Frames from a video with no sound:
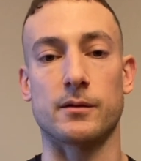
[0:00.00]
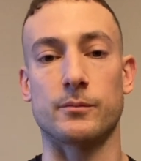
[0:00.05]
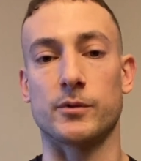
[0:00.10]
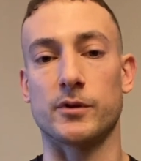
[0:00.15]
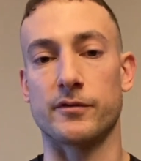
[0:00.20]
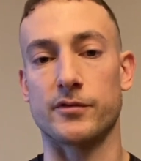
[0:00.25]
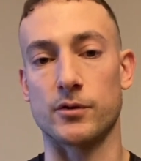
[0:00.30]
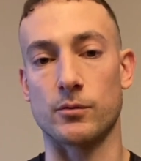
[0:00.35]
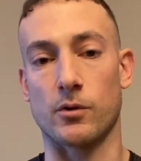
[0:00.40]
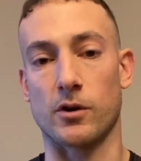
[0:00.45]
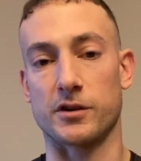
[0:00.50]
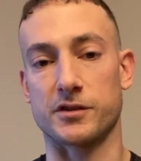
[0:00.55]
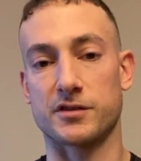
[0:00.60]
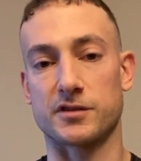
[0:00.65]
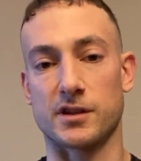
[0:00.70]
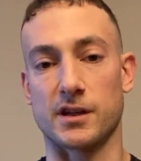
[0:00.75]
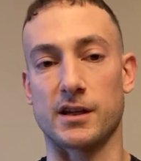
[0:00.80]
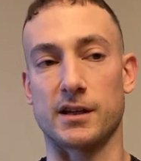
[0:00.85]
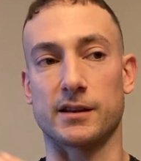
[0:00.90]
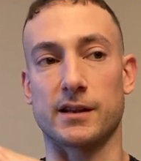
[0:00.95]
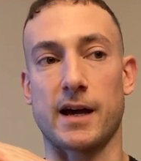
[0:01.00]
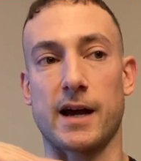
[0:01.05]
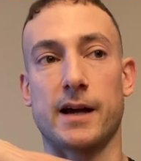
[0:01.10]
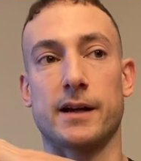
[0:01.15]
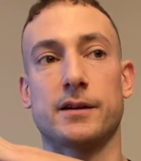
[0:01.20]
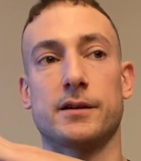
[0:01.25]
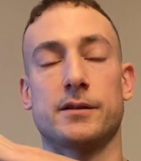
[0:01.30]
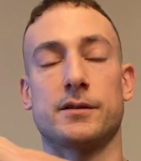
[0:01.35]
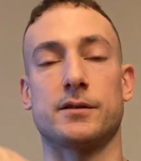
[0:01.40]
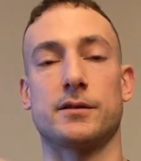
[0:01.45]
But if you are seeing
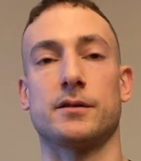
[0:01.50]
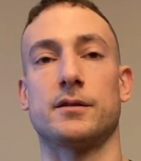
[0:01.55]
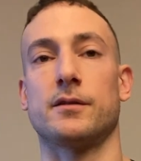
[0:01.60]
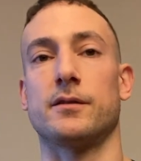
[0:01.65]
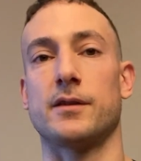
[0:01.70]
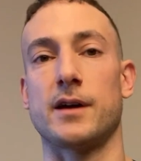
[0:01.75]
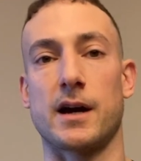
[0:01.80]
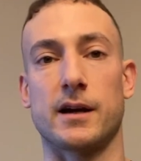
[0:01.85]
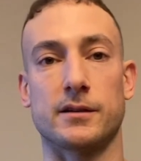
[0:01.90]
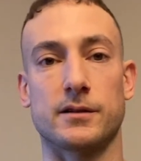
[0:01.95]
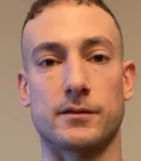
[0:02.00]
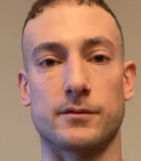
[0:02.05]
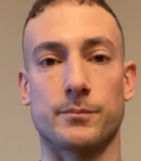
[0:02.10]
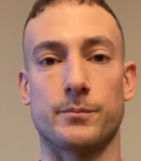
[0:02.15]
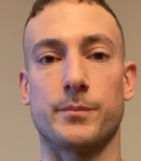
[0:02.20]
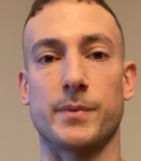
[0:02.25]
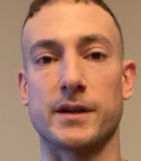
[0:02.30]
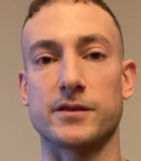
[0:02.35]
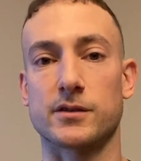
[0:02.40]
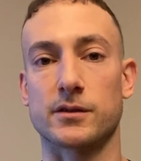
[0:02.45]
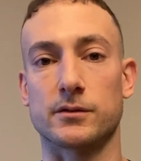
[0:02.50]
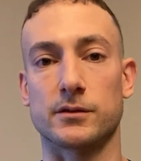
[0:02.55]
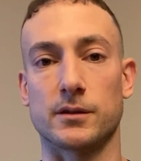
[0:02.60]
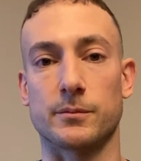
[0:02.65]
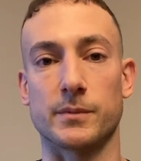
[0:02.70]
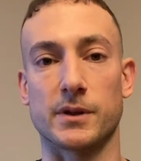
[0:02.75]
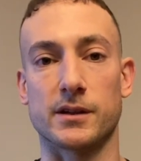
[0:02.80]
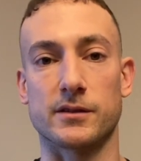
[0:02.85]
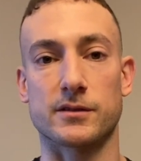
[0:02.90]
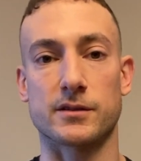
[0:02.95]
that, that basically
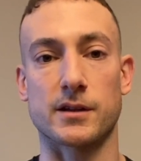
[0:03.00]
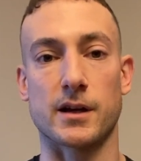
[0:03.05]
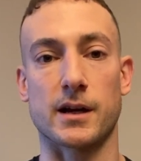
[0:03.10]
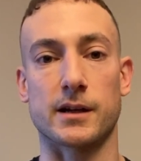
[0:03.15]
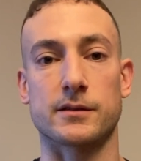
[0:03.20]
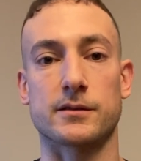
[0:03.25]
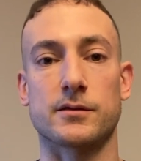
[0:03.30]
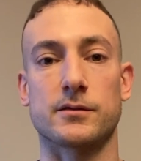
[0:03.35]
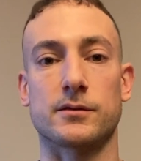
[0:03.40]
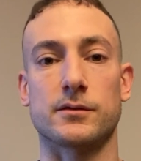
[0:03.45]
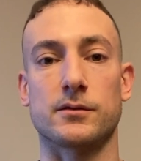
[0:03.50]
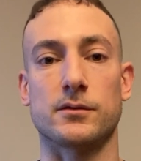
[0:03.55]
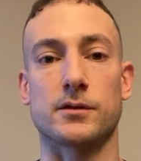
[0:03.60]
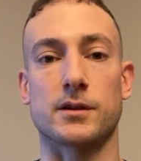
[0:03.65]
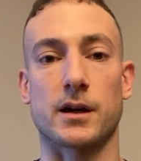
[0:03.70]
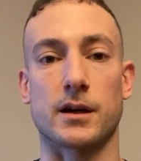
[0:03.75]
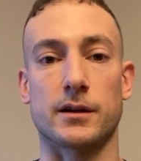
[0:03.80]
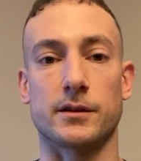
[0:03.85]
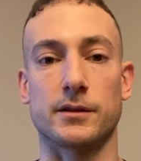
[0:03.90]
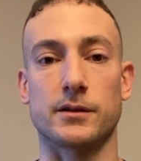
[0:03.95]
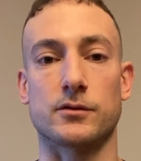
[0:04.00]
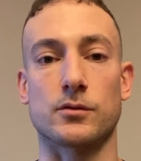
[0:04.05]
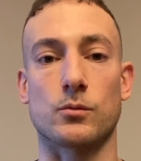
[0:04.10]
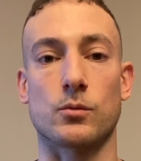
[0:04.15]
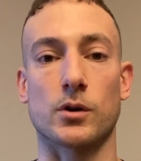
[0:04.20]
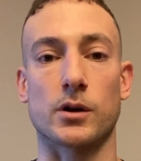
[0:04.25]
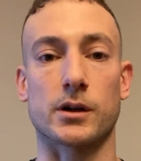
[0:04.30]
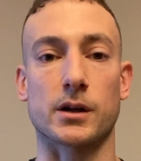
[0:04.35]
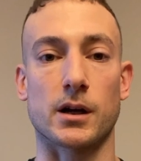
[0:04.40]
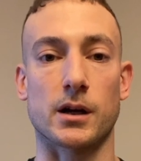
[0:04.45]
means that you kind of need to
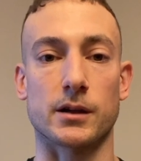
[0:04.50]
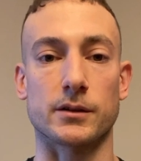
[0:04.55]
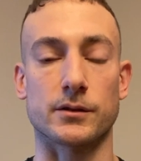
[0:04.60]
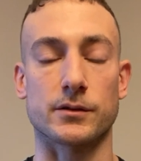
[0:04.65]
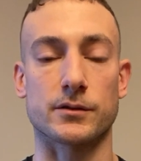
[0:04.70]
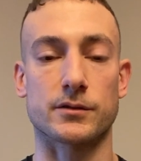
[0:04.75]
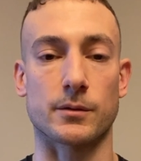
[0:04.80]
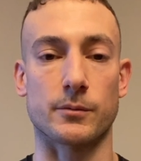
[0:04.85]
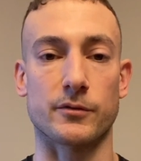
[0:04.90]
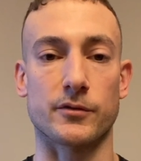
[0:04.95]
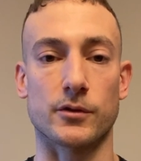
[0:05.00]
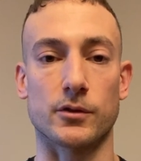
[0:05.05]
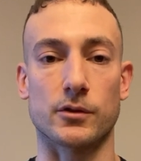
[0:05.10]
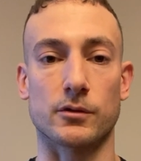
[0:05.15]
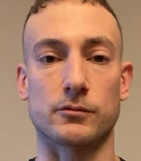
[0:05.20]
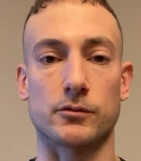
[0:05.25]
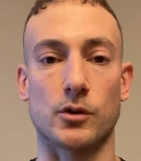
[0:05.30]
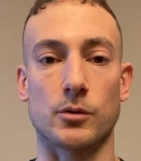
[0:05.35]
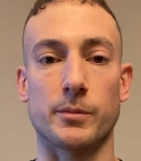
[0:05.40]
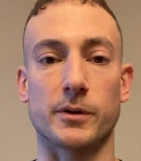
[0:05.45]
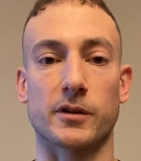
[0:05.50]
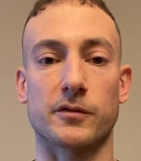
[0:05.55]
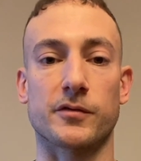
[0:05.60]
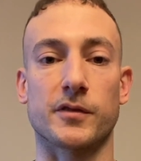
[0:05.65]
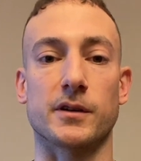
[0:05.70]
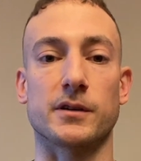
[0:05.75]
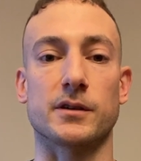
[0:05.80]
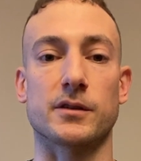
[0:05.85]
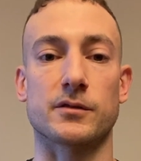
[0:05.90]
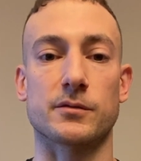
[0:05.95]
work on some of your aerobic
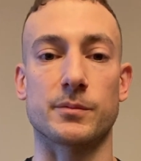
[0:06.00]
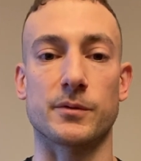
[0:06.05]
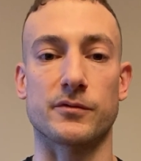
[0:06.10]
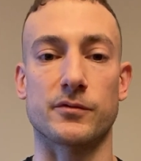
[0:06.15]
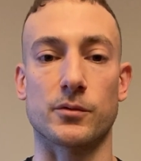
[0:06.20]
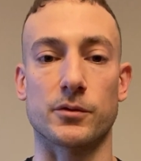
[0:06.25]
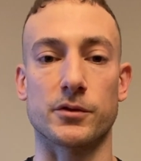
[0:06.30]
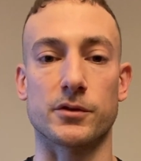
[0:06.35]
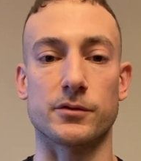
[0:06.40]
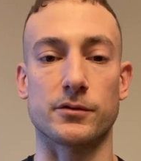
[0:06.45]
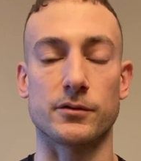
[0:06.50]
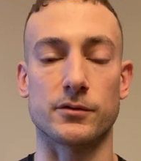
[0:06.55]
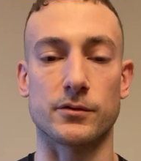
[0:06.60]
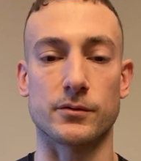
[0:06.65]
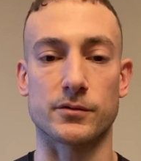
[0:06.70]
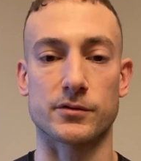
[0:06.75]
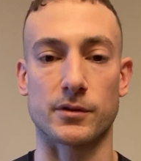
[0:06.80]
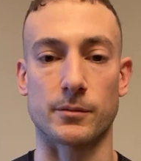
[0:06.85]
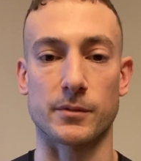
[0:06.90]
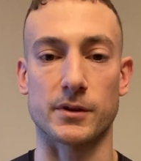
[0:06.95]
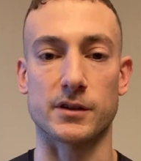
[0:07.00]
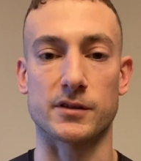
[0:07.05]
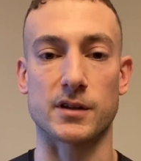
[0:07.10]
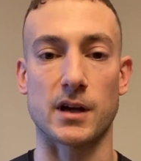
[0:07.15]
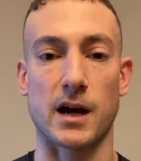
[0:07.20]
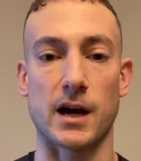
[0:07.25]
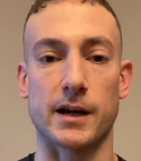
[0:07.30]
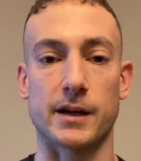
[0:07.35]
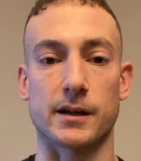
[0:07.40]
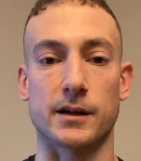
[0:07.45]
fitness before you do some of these
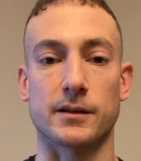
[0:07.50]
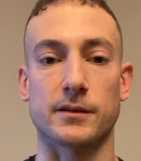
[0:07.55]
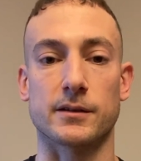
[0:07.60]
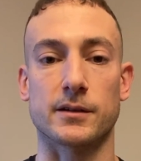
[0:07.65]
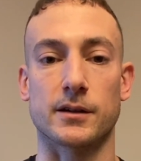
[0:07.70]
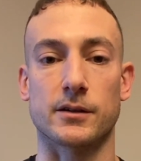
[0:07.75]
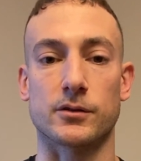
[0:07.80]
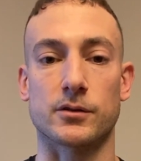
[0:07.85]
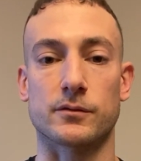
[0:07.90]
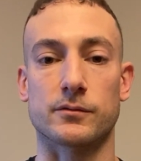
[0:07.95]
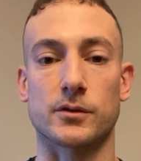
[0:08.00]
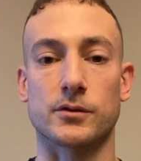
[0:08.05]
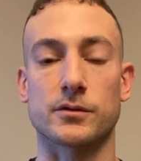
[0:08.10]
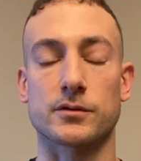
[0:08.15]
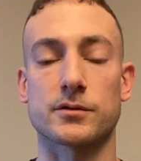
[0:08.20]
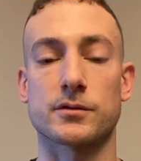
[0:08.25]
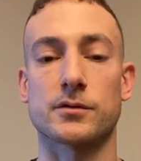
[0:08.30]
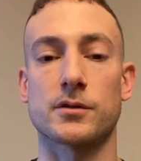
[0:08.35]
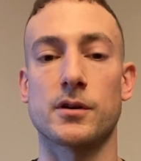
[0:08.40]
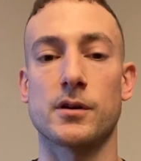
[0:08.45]
high-end intervals.